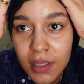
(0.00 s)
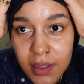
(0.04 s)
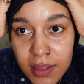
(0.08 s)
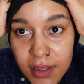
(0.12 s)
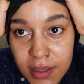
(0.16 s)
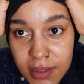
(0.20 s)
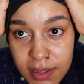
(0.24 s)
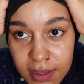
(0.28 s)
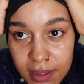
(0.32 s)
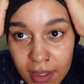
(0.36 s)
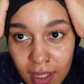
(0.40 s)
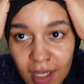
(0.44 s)

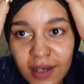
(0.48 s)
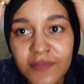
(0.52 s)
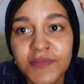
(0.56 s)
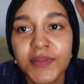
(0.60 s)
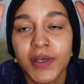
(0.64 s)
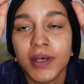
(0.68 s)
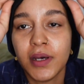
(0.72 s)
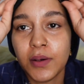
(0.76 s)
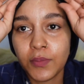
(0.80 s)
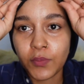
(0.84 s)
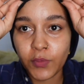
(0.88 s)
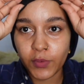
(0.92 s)
This scarf
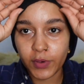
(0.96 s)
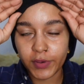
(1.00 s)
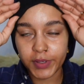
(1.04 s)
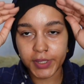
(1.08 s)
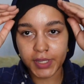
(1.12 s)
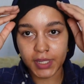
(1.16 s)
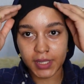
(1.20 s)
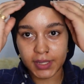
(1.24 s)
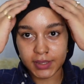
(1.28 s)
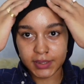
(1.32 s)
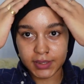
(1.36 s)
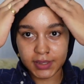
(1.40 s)
that I'm
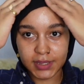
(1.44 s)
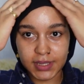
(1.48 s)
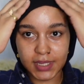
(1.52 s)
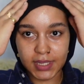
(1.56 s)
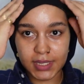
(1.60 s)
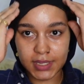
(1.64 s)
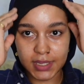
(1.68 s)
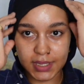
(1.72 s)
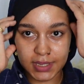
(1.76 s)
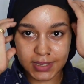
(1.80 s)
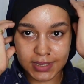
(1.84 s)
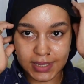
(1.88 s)
wearing
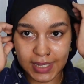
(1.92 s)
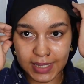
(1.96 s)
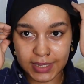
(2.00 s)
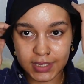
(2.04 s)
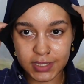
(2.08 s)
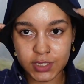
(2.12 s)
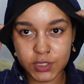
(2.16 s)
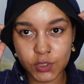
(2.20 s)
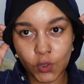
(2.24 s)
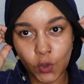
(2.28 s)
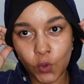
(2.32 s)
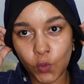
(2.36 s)
underneath is like
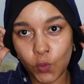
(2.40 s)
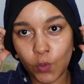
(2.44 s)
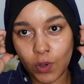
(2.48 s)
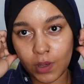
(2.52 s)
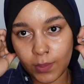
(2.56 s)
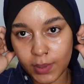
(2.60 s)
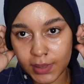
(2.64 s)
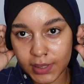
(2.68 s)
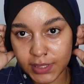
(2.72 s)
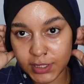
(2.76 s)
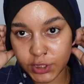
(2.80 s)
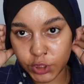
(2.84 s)
so
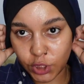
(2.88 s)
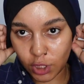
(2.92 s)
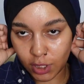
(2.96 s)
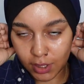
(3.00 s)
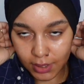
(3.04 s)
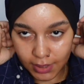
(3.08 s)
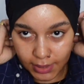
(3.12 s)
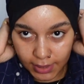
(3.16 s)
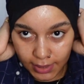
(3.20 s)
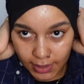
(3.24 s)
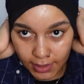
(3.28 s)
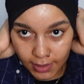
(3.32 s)
wobbly
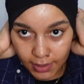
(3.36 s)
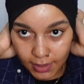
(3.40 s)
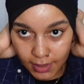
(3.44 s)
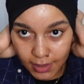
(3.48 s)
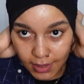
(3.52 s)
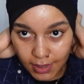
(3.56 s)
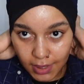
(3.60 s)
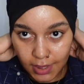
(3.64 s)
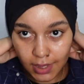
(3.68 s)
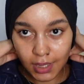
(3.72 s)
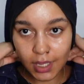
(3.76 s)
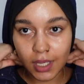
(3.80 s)
juggly
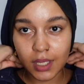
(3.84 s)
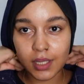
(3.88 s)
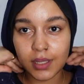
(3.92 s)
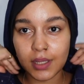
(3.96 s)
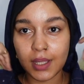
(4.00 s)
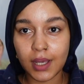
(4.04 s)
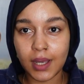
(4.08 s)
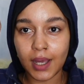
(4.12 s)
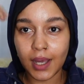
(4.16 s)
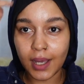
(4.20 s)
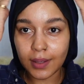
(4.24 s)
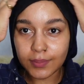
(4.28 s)

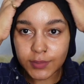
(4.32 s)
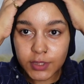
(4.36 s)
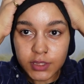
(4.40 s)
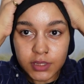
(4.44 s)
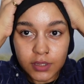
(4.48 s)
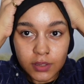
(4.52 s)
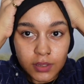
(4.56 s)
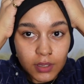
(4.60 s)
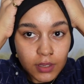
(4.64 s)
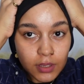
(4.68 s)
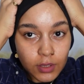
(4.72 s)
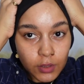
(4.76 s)
that I'm just
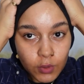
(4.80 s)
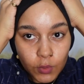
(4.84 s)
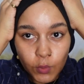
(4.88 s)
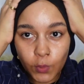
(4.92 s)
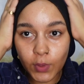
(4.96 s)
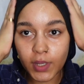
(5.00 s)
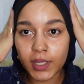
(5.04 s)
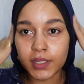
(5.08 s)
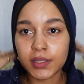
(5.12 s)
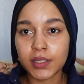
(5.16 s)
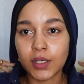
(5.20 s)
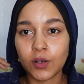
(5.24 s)
gonna look
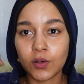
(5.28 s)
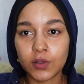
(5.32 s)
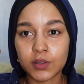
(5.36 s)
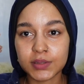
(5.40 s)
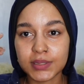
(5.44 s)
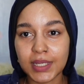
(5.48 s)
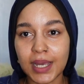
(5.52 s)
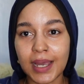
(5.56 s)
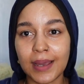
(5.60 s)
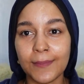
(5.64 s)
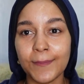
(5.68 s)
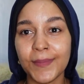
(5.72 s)
weird the whole
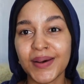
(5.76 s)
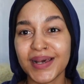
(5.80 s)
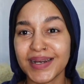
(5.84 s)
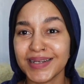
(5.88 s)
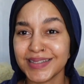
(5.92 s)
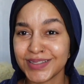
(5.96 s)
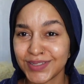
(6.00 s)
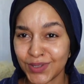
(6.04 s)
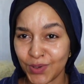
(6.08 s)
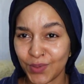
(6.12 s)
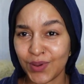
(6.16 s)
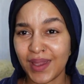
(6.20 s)
time, but
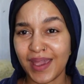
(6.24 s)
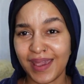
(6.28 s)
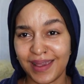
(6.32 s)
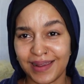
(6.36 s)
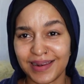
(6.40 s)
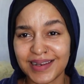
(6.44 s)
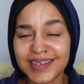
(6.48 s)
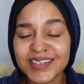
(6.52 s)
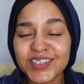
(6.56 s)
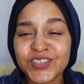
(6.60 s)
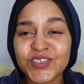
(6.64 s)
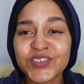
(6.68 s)
it's okay.
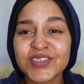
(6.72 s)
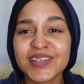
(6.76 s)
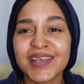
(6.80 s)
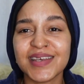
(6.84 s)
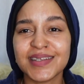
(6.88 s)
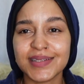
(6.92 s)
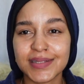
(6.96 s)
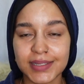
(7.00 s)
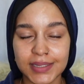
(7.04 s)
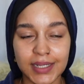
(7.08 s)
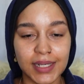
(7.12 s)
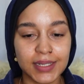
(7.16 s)
Let's just
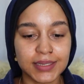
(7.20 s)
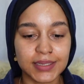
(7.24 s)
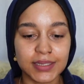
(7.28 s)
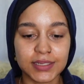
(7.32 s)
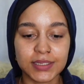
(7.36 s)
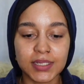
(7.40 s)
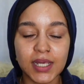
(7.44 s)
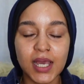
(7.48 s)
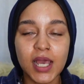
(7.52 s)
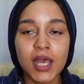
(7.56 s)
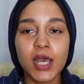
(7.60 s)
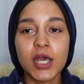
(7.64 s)
get started.
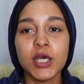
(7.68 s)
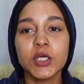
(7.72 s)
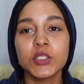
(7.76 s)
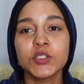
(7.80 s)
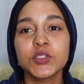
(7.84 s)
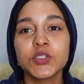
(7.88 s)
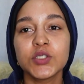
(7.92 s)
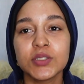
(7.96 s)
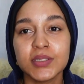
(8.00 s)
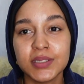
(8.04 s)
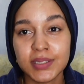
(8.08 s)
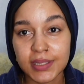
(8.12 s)

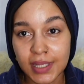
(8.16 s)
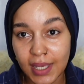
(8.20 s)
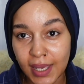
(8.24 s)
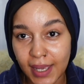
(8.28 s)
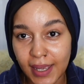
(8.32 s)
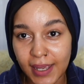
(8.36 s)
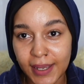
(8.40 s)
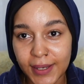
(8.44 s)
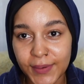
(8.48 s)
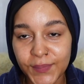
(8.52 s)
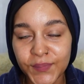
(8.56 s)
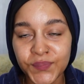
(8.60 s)

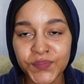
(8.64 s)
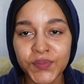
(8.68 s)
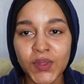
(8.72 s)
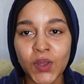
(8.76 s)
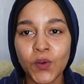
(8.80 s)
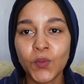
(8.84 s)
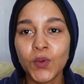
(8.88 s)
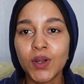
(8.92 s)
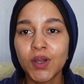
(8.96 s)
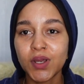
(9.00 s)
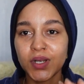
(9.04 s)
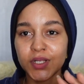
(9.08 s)
Today
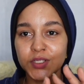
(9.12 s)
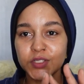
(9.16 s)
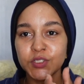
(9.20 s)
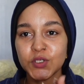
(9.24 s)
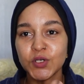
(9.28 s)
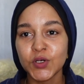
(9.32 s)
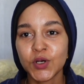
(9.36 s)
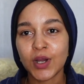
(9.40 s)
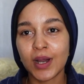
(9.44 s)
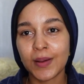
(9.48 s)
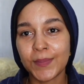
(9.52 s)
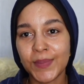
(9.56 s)
we're gonna
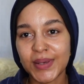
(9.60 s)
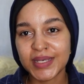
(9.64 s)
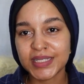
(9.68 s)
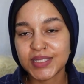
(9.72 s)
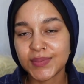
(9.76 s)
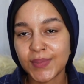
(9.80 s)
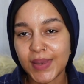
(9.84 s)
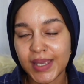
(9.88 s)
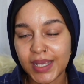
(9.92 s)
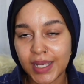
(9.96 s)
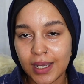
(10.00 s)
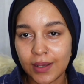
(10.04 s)
do a base
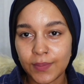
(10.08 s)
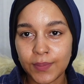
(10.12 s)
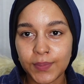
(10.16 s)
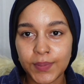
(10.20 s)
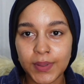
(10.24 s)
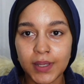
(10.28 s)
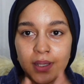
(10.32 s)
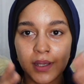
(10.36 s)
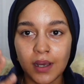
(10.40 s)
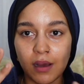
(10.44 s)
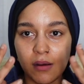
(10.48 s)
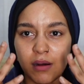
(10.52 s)
makeup,
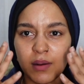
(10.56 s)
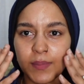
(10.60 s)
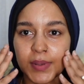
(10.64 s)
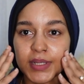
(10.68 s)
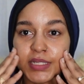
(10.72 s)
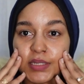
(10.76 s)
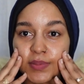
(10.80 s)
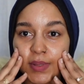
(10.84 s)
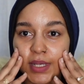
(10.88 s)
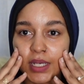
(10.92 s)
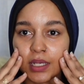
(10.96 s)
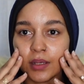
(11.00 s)
or
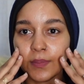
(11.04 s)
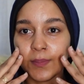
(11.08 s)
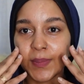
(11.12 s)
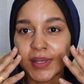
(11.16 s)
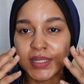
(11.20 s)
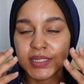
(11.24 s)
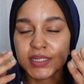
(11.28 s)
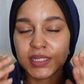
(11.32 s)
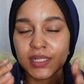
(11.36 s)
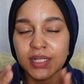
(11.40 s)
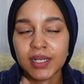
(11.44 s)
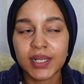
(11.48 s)
base makeup
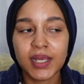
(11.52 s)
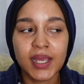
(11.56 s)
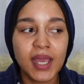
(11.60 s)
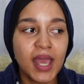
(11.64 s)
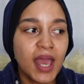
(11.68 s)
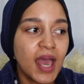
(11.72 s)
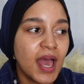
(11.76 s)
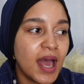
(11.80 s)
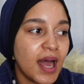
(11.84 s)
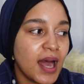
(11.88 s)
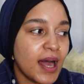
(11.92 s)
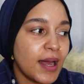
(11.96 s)
basically.
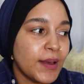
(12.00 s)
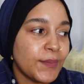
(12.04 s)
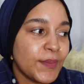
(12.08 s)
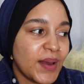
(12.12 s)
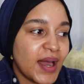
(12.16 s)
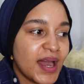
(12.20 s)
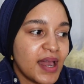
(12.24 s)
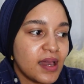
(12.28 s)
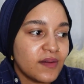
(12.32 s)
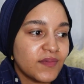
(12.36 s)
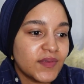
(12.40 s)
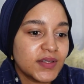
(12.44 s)
I
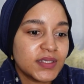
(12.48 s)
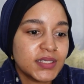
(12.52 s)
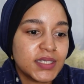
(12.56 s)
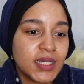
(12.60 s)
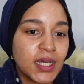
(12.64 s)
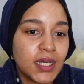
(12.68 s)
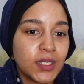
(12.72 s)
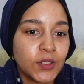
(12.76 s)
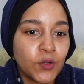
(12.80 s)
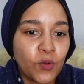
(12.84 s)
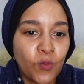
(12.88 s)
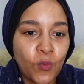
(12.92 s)
haven't
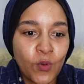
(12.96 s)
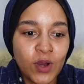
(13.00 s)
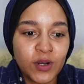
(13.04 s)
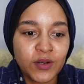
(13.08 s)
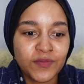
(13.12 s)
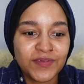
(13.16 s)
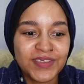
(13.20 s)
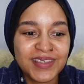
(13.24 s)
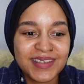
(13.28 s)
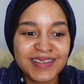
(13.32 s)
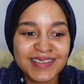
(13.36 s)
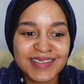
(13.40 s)
done one
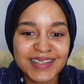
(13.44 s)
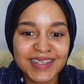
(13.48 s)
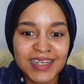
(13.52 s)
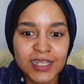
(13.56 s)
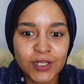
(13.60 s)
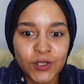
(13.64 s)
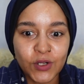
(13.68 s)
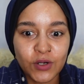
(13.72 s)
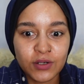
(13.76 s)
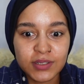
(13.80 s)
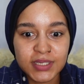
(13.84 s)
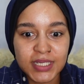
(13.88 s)
of these in a
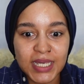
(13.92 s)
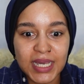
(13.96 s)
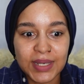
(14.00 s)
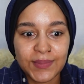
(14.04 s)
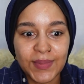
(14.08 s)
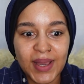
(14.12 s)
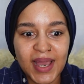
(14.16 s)
long time.